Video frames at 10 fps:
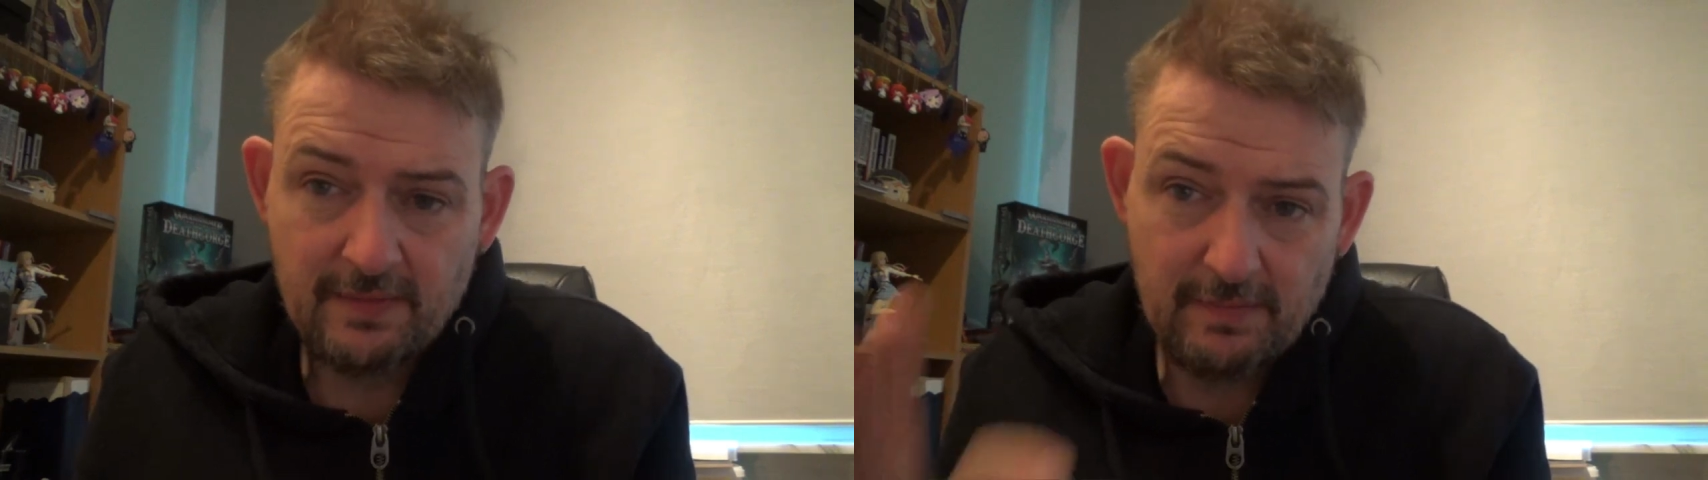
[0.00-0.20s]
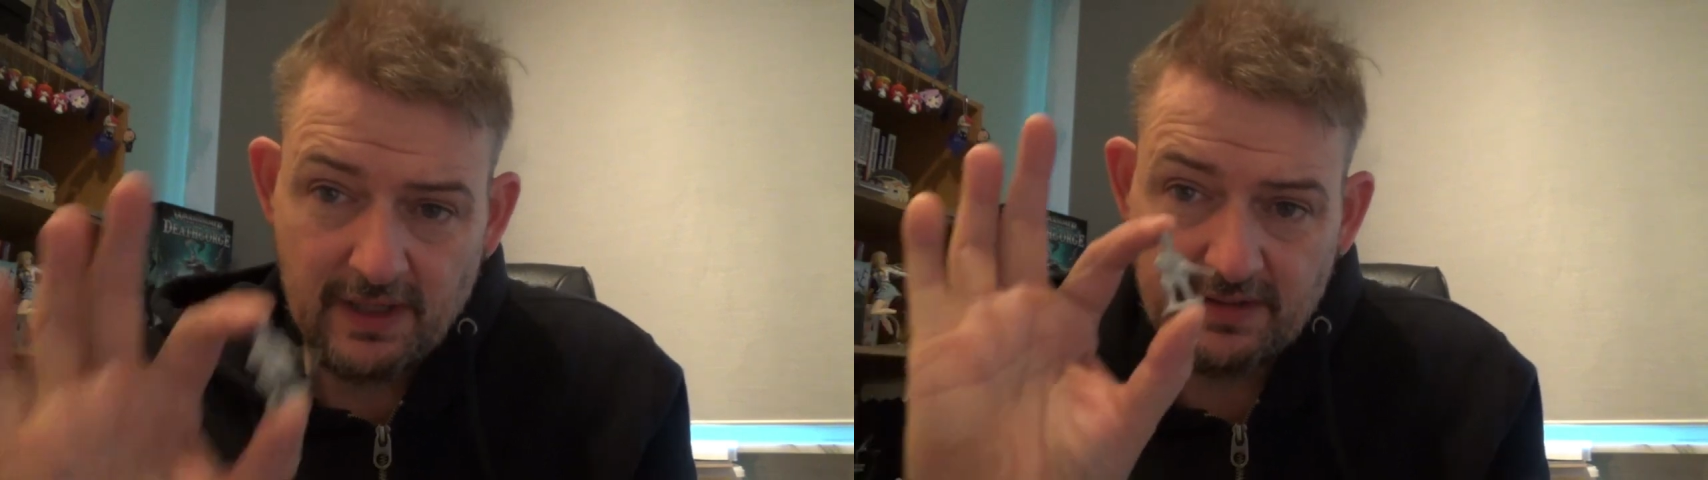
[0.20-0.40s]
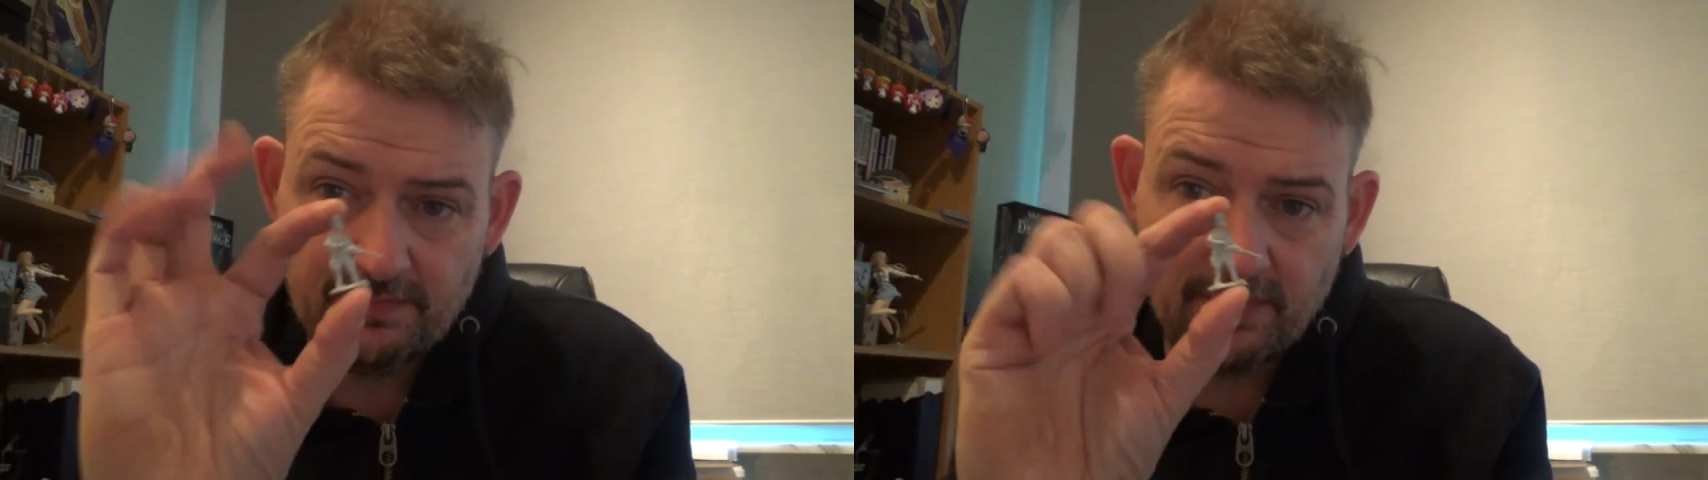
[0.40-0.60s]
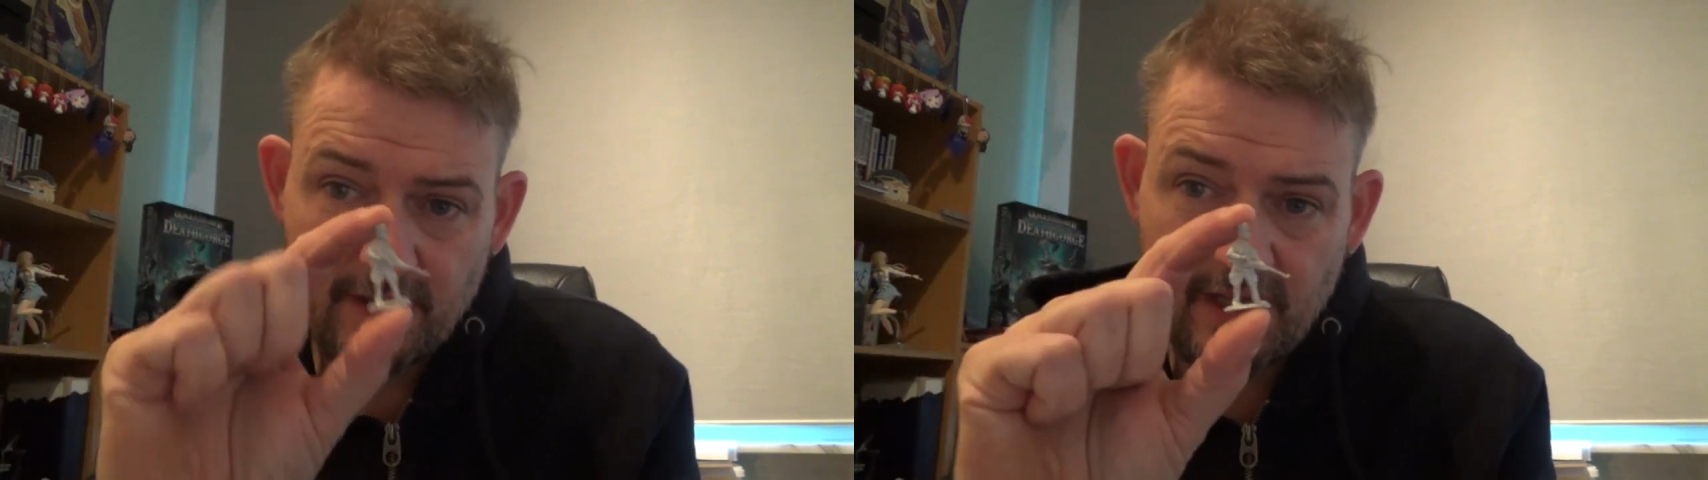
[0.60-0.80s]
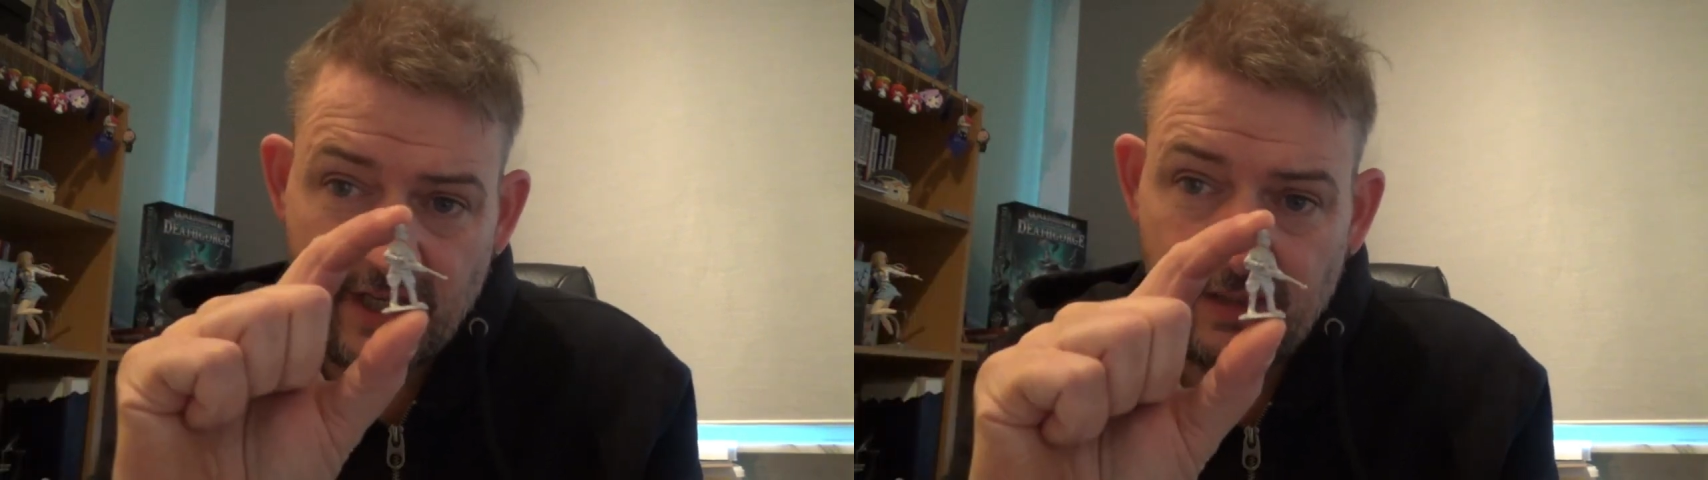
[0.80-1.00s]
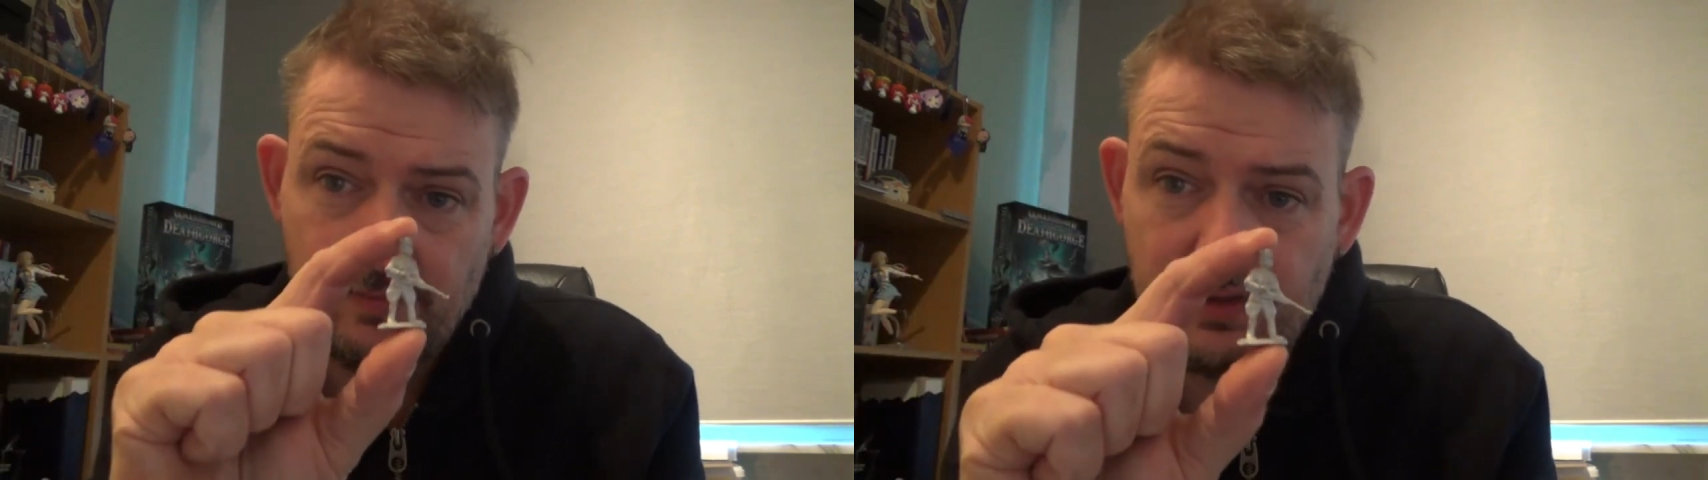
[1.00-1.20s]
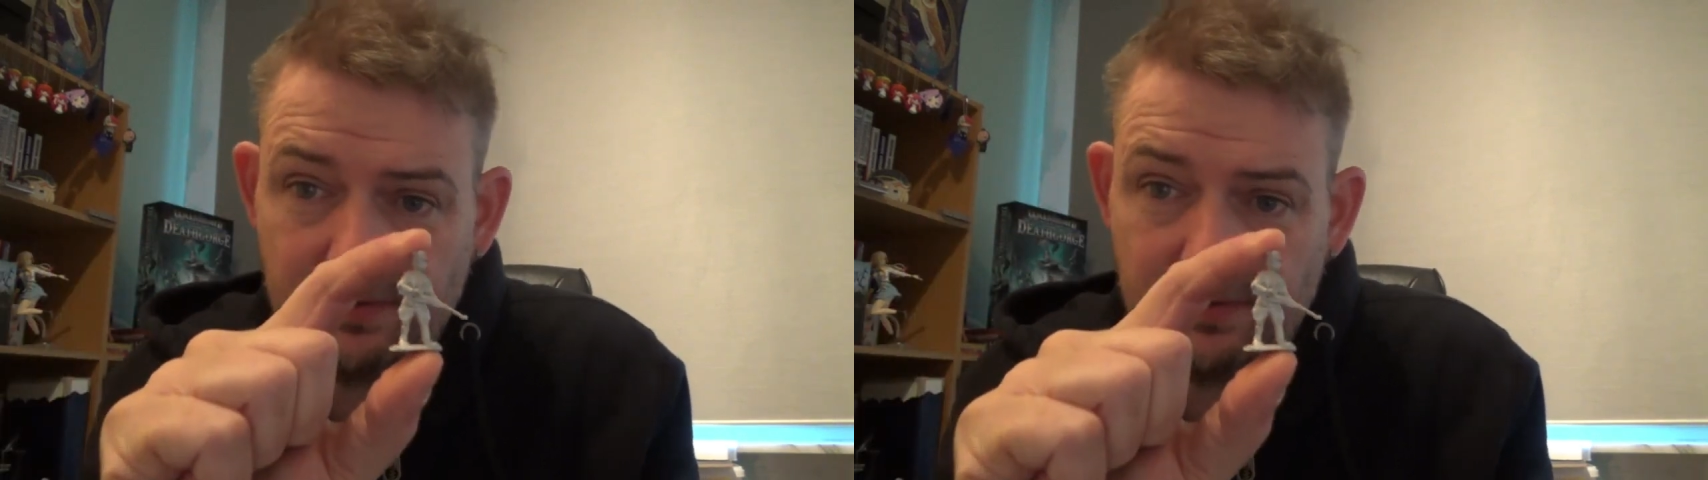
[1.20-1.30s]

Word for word: But King Albert